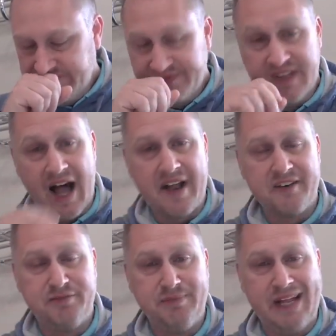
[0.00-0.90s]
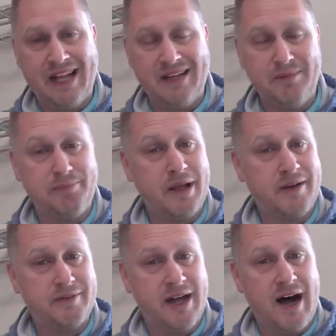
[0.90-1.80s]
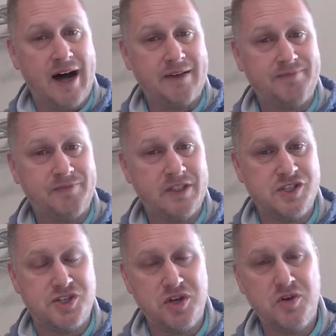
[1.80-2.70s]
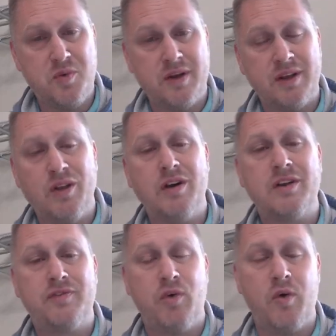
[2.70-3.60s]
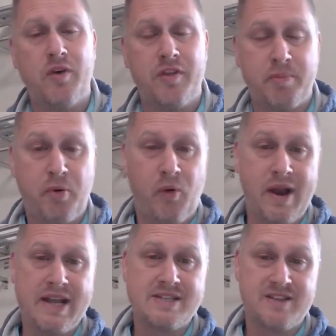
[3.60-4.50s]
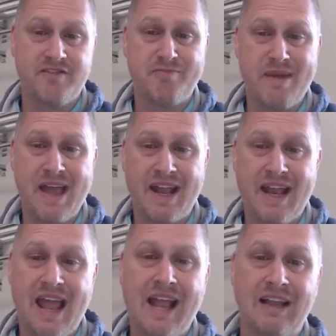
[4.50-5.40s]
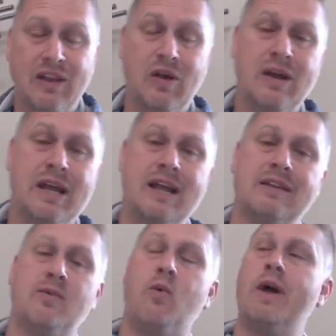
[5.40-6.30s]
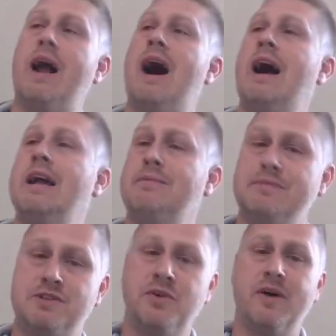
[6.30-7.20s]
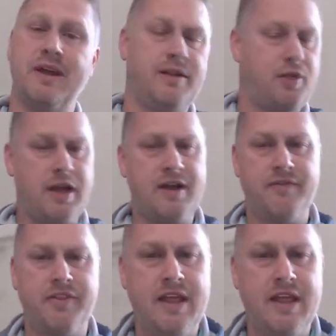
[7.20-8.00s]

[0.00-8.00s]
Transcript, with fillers: not of men, but of God. The Jew would look for the praise of men. Hey, look at what I am doing. Think of